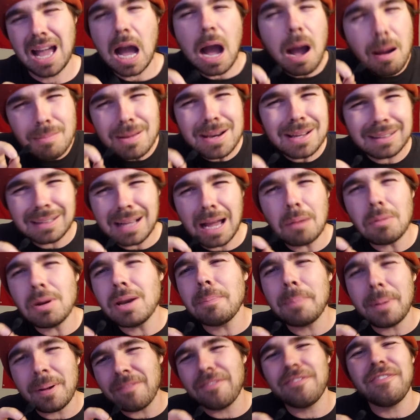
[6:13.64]
I want to I
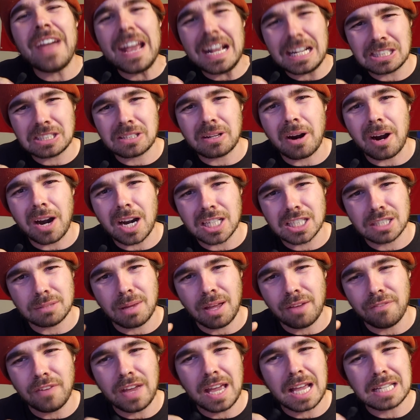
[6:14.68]
want to put fake scars on
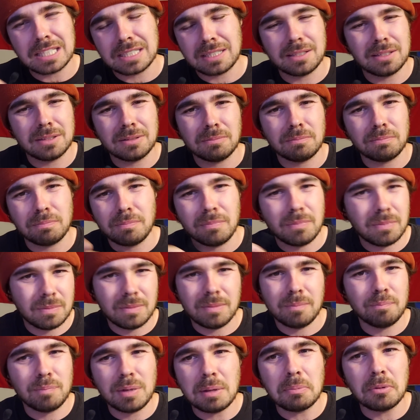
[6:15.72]
my face and
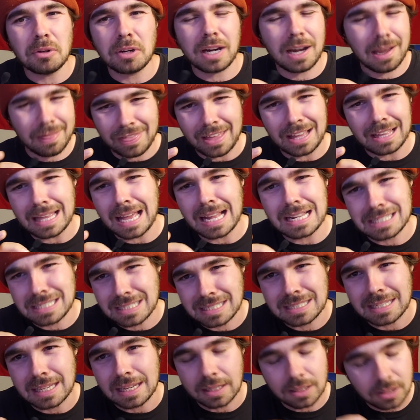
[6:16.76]
people are gonna think that's
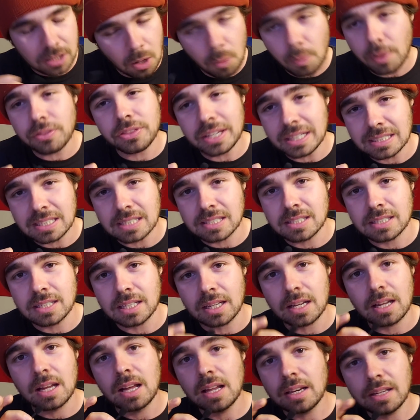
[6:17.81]
sick. No one thinks it's
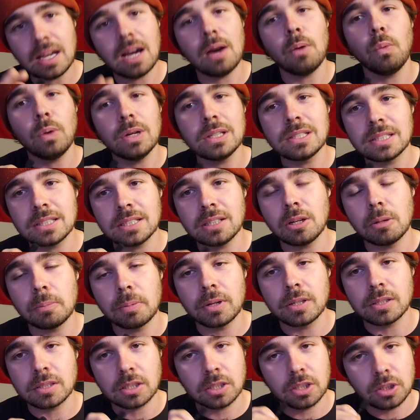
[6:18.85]
sick. Not one single
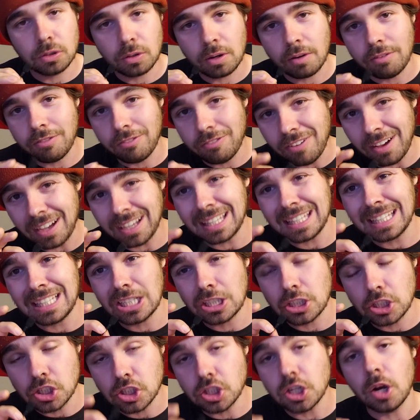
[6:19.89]
person. You're a
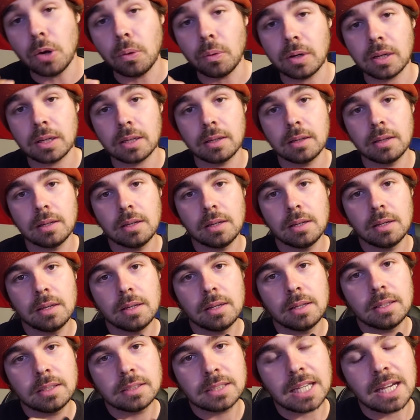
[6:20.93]
fucking joke
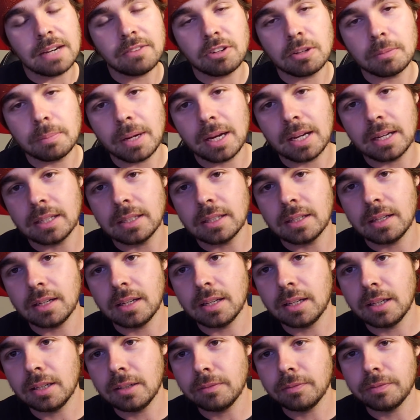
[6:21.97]
to everybody.
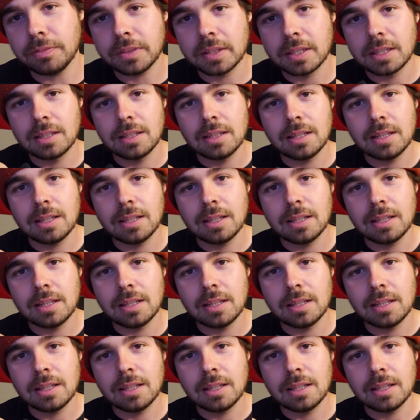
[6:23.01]
Um,